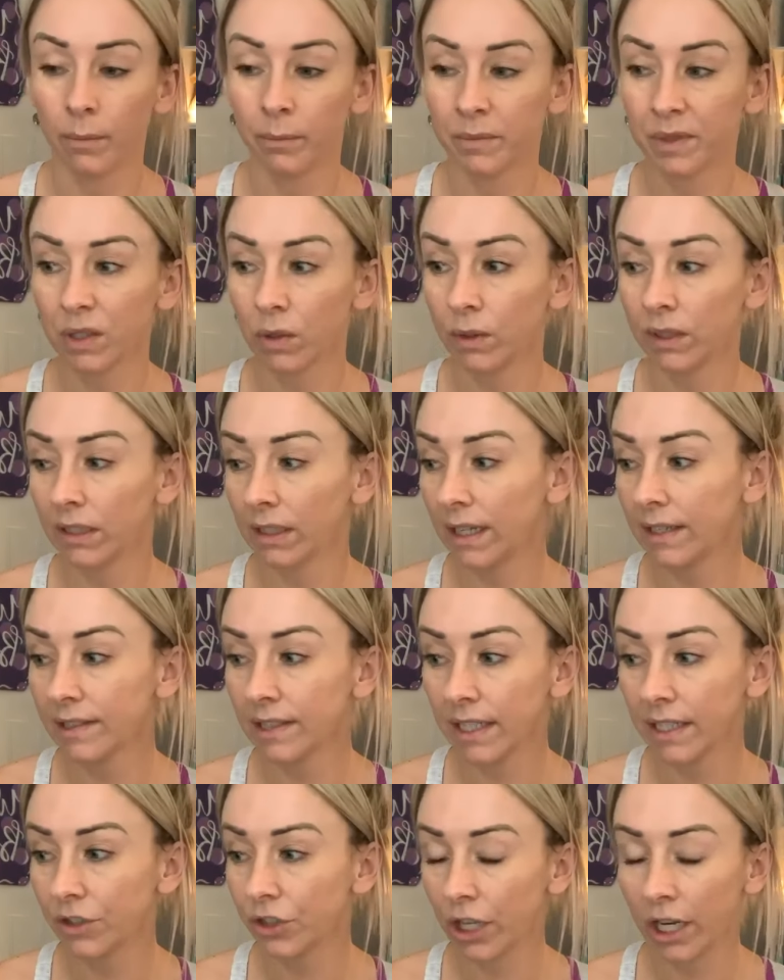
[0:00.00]
So unless
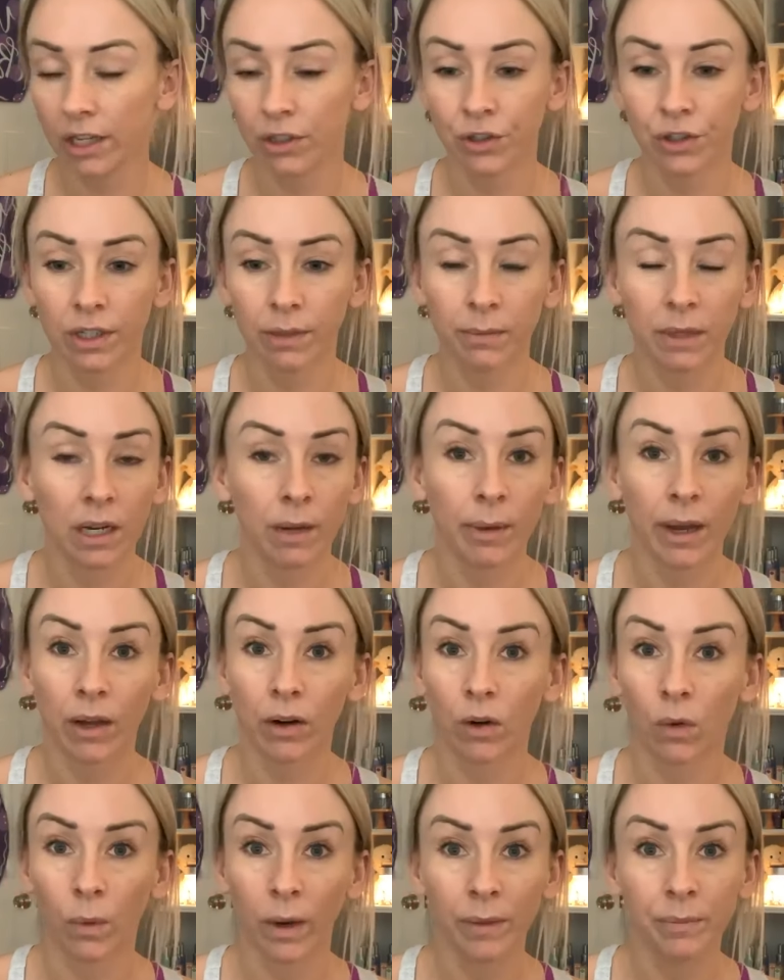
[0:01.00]
they change something about
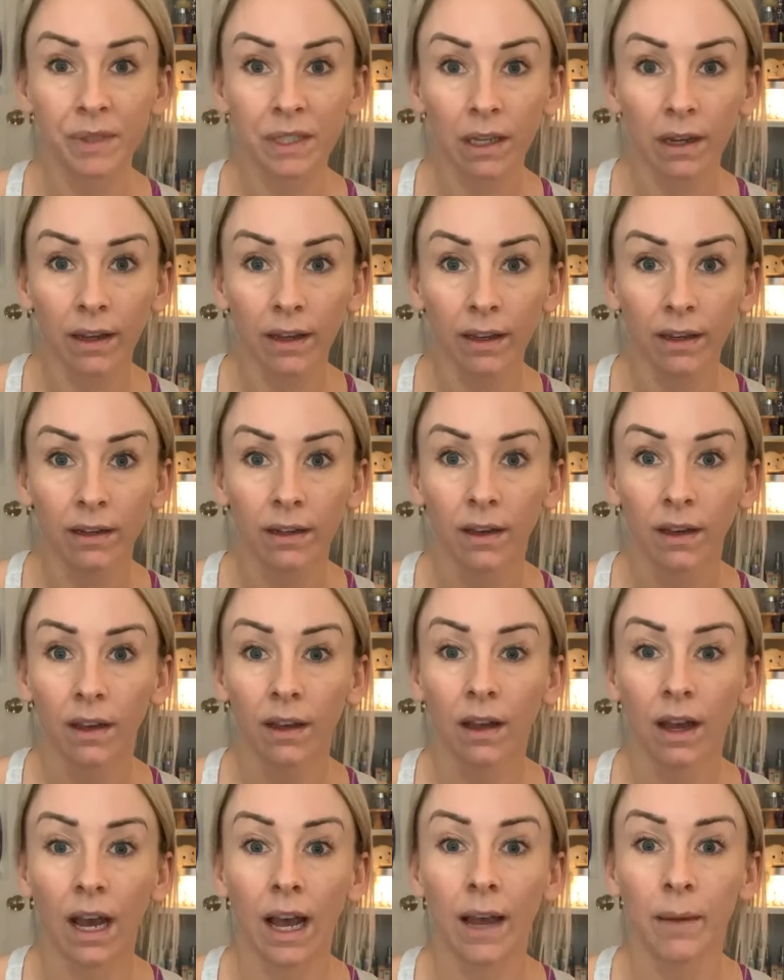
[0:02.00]
our website,
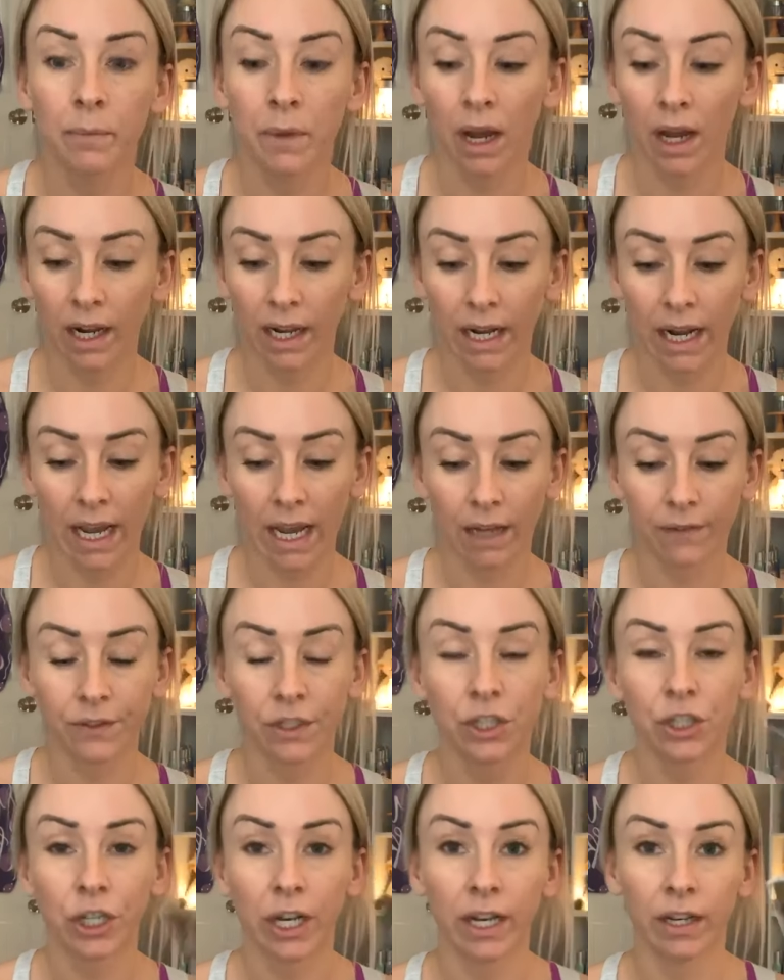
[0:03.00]
I'm not going to have to
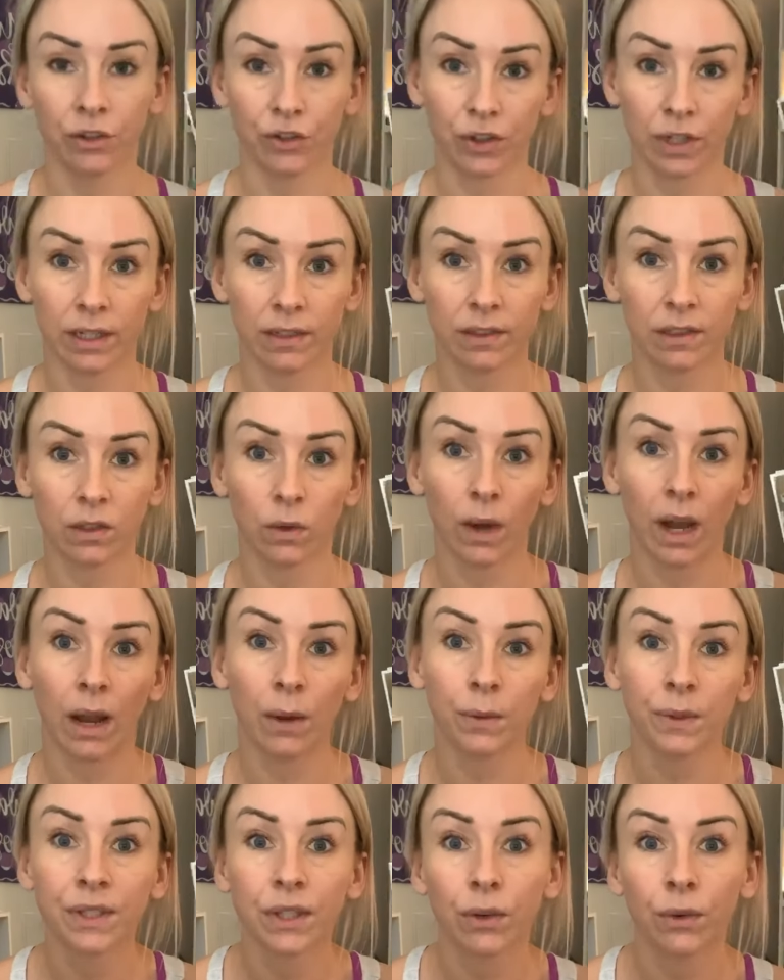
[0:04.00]
change this. So I
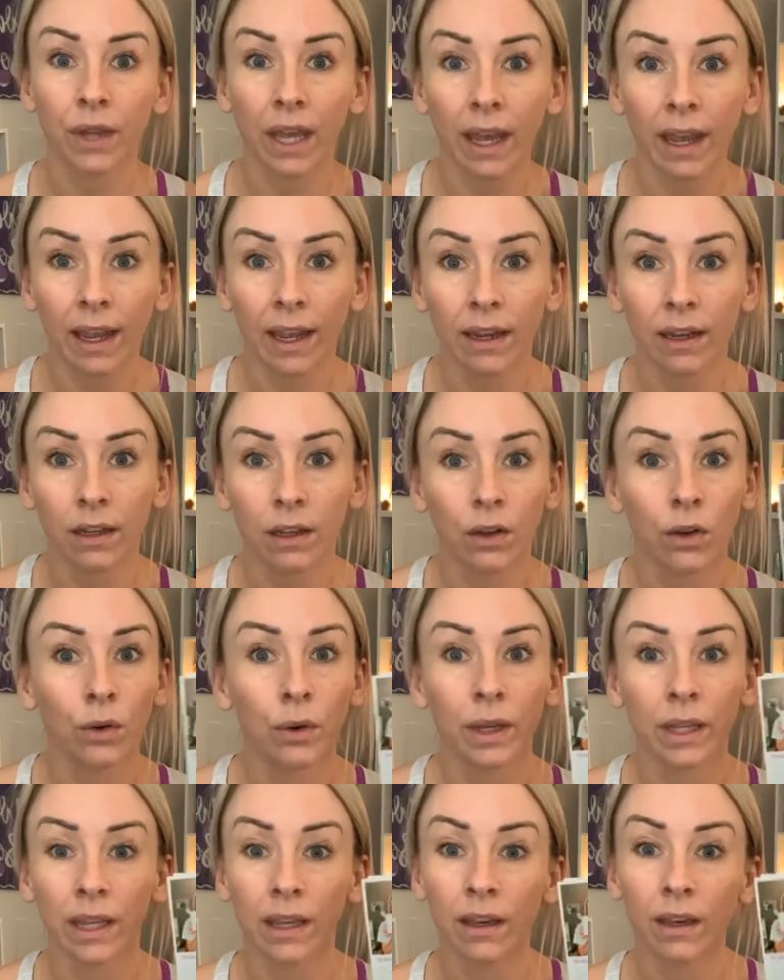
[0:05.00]
was okay to go
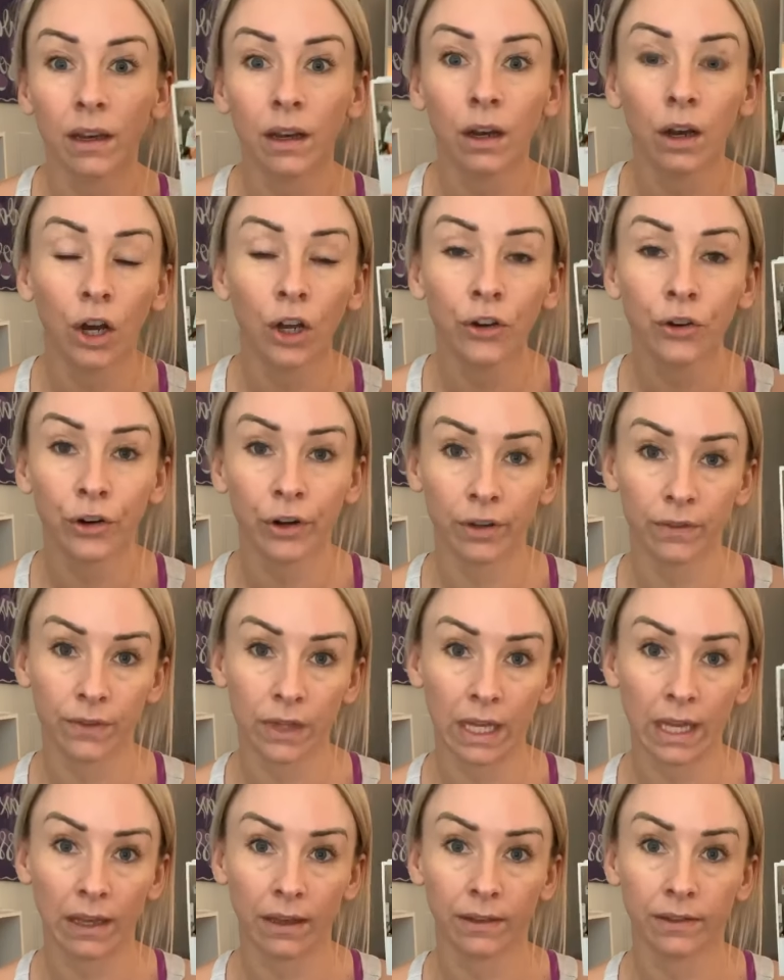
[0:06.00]
and get 100 of
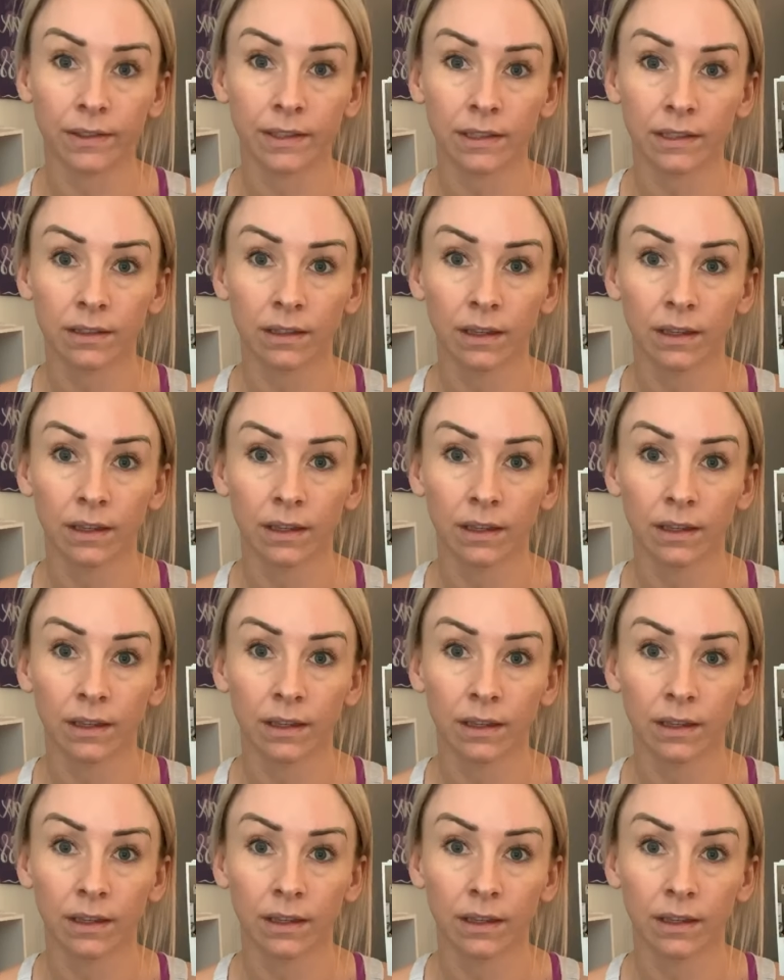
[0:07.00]
these